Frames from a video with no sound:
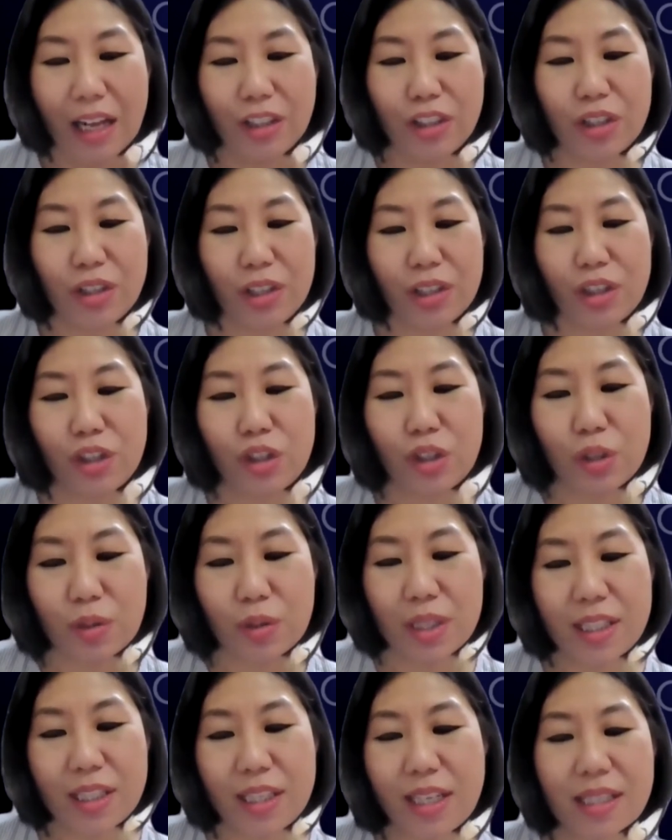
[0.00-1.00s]
Do you
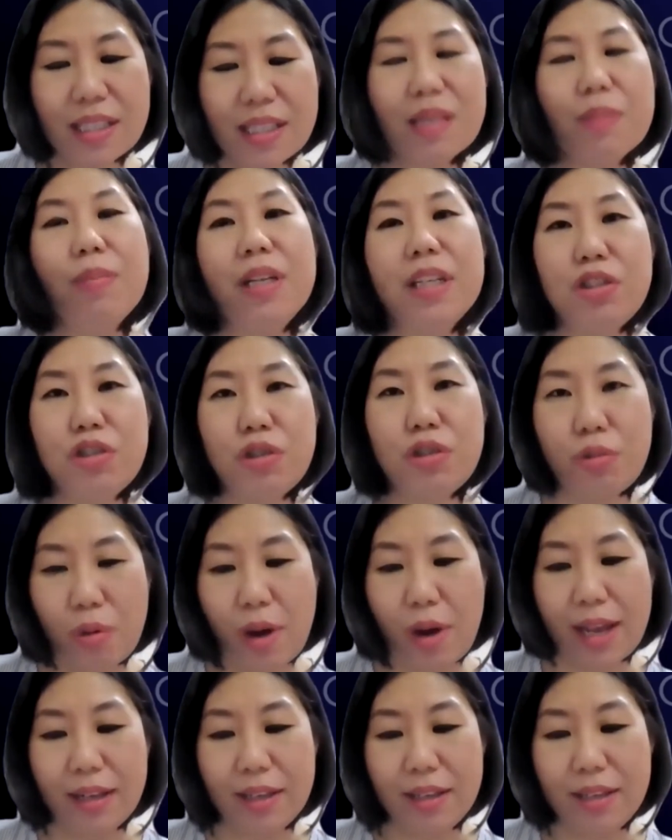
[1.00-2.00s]
see a similar
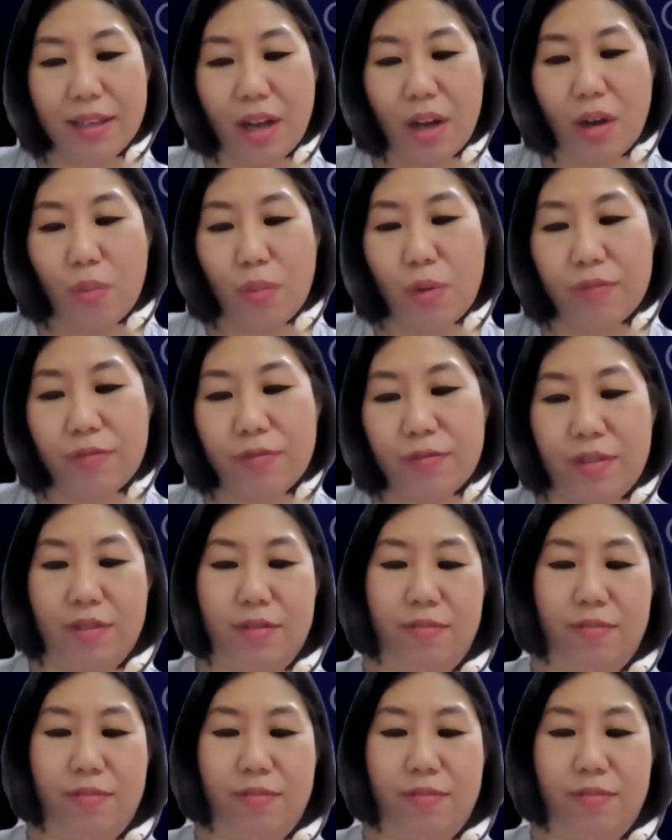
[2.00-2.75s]
trend with